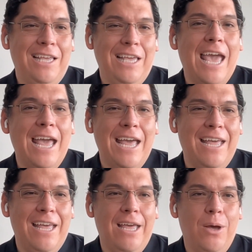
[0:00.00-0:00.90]

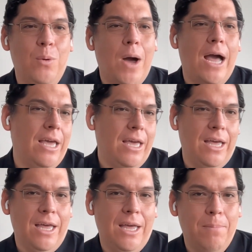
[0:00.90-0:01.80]

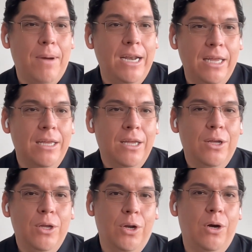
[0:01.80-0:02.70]
Y money,
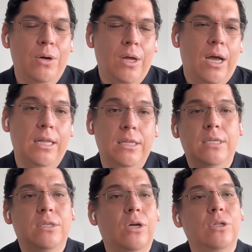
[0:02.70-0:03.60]

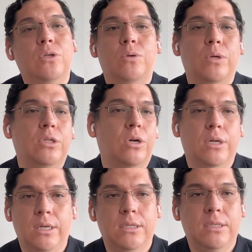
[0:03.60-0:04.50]
and it's going to
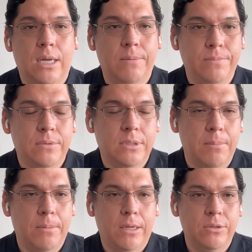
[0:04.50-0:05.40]
return in some
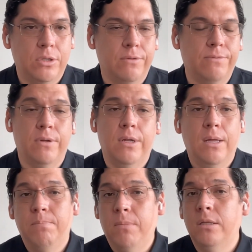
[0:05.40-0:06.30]
amount of
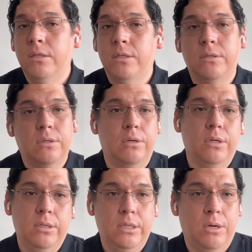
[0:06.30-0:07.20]
months,
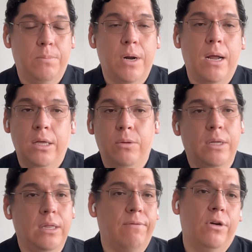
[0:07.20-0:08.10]
or
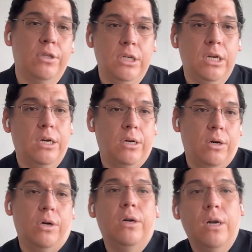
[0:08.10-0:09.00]
probably during the first
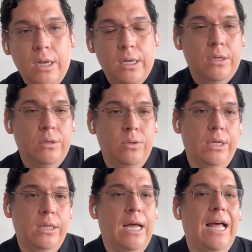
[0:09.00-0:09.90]
year or
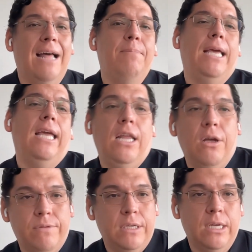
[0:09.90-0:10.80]
during the
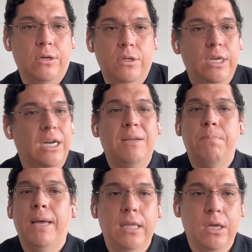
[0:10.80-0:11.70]
beginning of the second year,
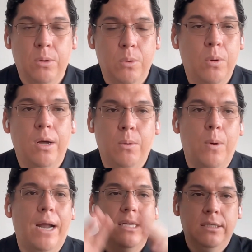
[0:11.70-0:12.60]
depending on
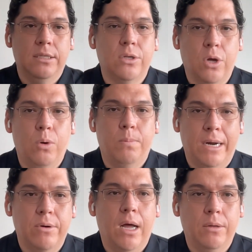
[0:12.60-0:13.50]
what is the
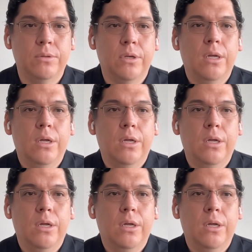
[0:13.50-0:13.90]
scope around.